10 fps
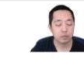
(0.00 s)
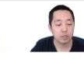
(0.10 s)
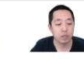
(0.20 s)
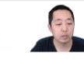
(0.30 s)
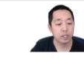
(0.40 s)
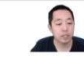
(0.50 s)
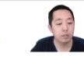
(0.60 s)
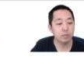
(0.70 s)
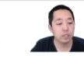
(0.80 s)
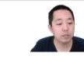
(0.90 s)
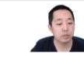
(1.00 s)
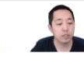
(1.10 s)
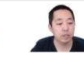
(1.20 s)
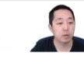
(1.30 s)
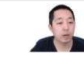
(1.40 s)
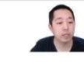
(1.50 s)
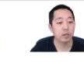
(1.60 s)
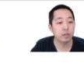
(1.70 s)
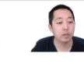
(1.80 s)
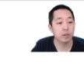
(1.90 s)
Oh, did I do plus 3? Oh, I
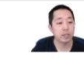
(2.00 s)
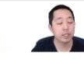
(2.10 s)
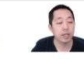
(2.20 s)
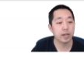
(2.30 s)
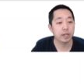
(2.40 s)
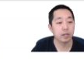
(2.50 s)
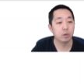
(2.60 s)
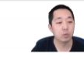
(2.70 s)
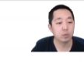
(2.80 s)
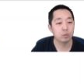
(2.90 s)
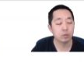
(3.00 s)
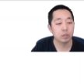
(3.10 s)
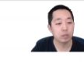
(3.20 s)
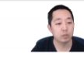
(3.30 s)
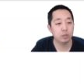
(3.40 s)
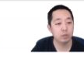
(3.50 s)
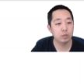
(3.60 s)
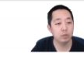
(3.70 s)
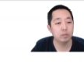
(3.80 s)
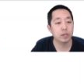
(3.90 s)
no, no, no, I did the area. Oh,
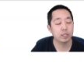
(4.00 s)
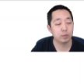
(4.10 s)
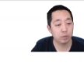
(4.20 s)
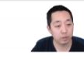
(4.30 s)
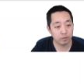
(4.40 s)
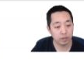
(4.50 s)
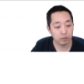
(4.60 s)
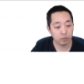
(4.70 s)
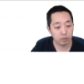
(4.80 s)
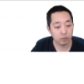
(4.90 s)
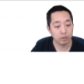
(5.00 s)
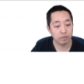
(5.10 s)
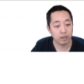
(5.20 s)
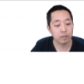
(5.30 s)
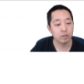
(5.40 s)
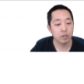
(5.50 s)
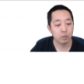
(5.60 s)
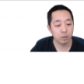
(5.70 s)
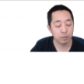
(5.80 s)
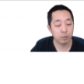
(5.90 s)
2 minus 0.5 is 1.5.
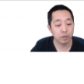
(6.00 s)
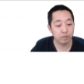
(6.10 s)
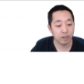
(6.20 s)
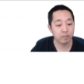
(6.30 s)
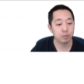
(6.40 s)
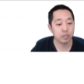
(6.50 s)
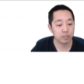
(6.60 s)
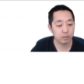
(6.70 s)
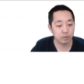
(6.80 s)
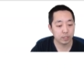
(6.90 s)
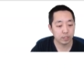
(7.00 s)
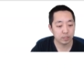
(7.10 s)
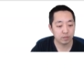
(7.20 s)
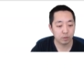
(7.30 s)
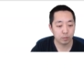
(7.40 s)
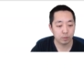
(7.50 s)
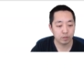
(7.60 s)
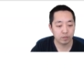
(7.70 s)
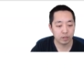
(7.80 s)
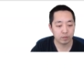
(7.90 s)
1.5 plus 3 is
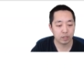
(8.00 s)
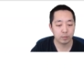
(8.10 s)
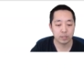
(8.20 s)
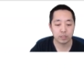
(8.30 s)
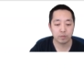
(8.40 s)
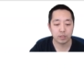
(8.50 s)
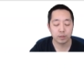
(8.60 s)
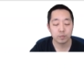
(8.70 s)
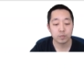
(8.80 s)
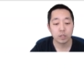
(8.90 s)
4.5. Caught myself there.